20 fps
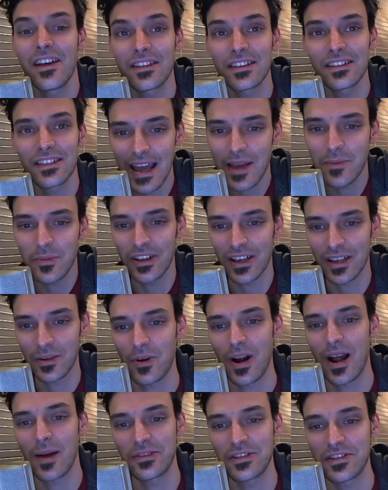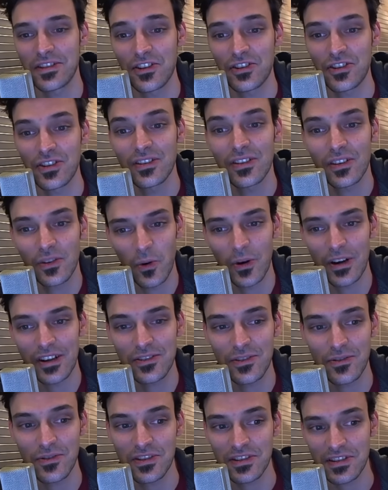the labeling proposition, according
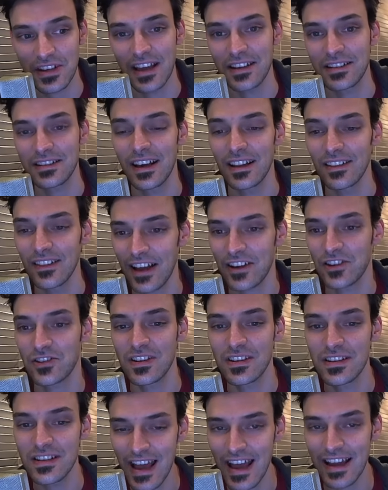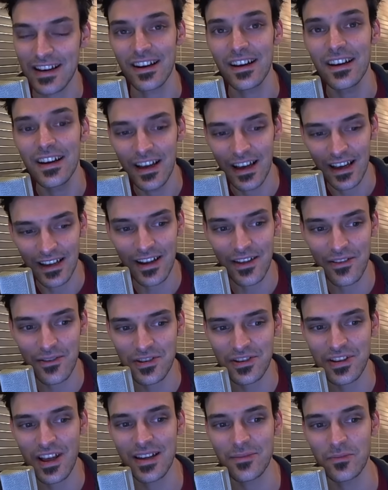to state election data. Another
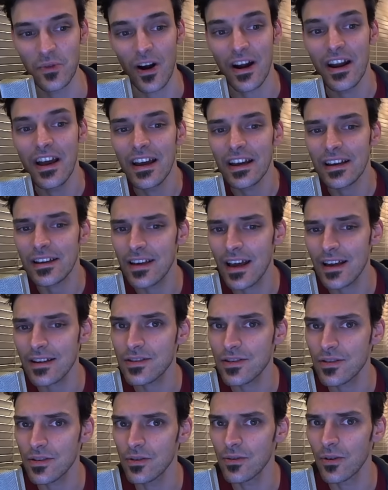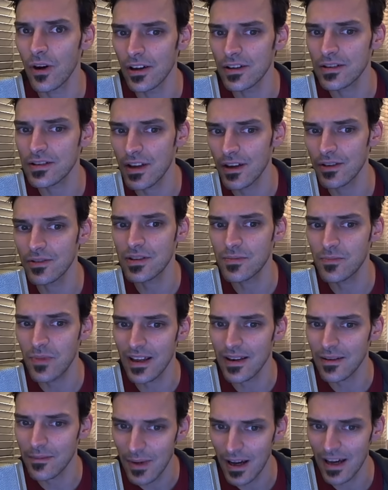sidebar, guess who also
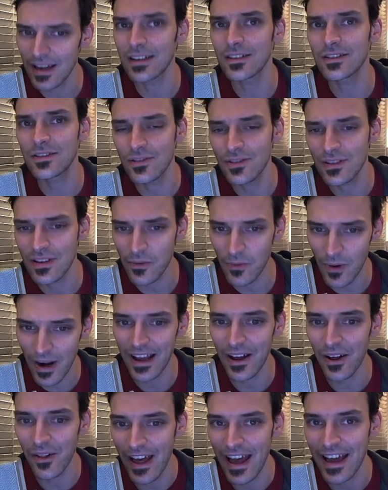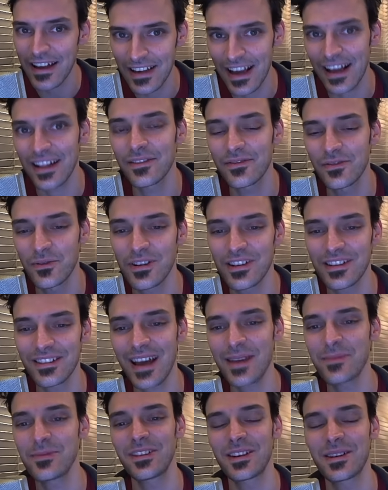spent money to derail that California
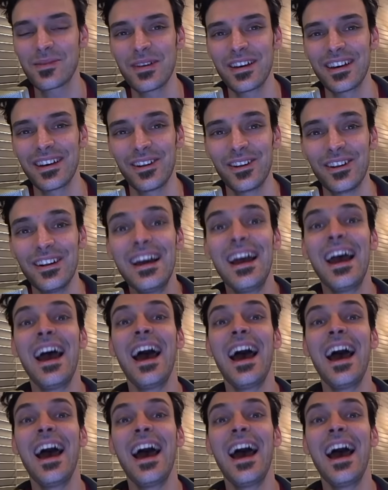labeling bill?